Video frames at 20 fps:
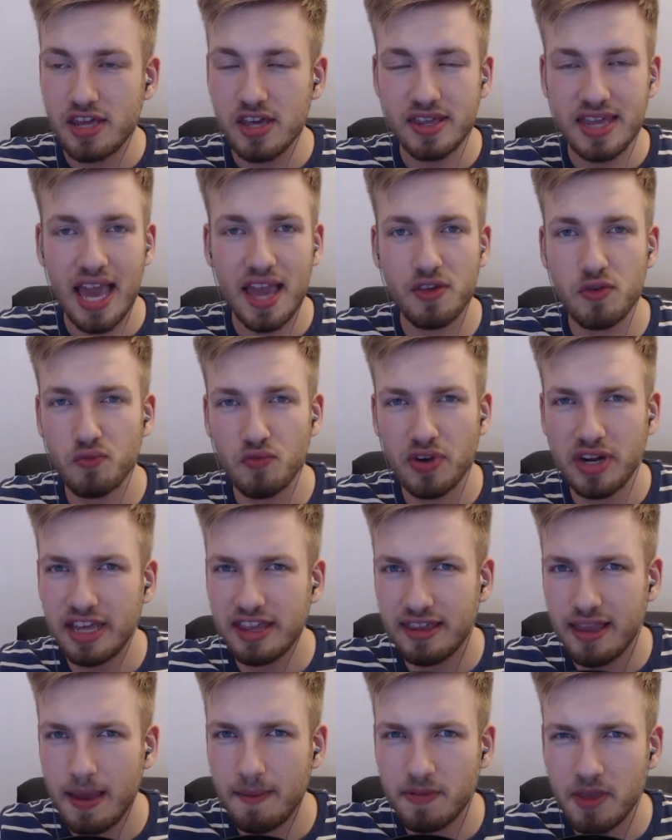He just hasn't
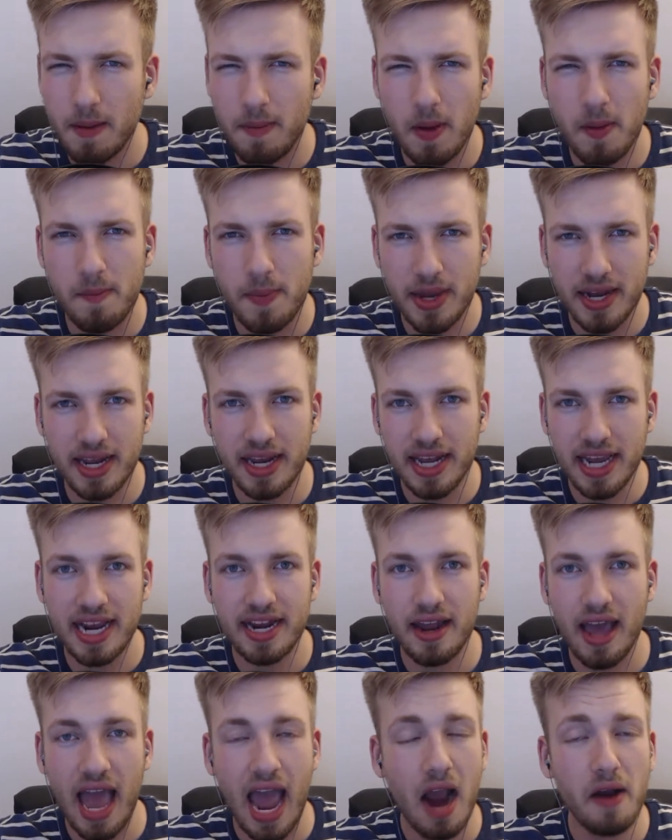really stepped up and been a
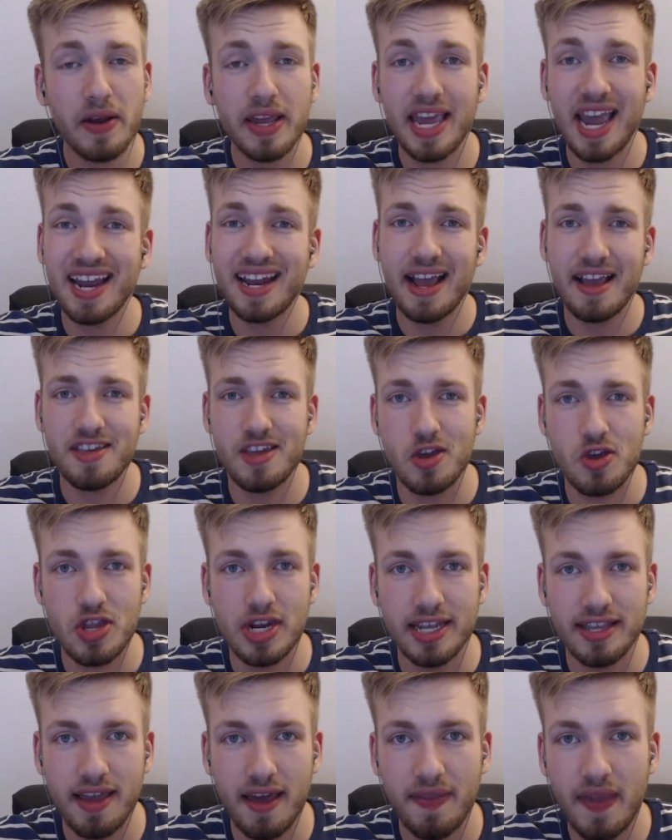leader. Harry Kane has
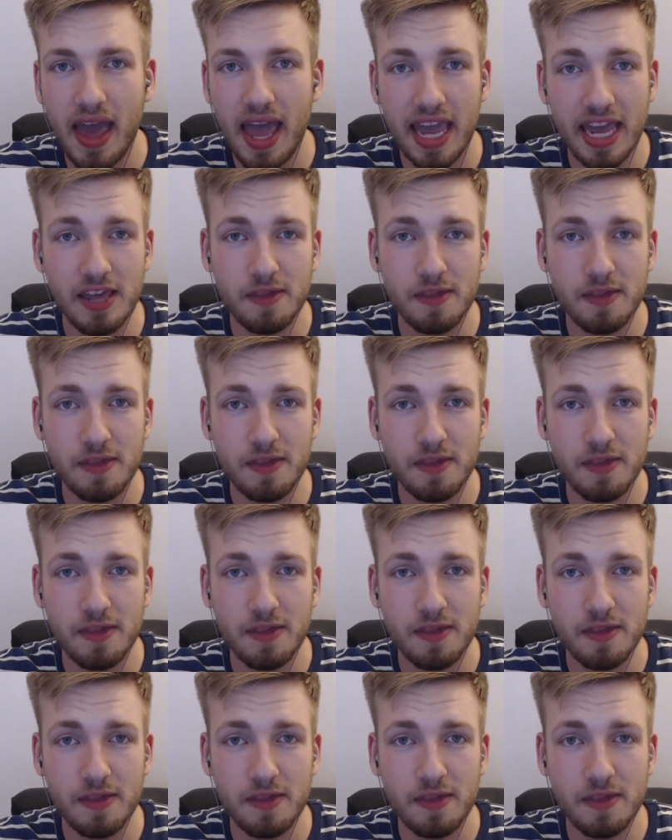actually done that.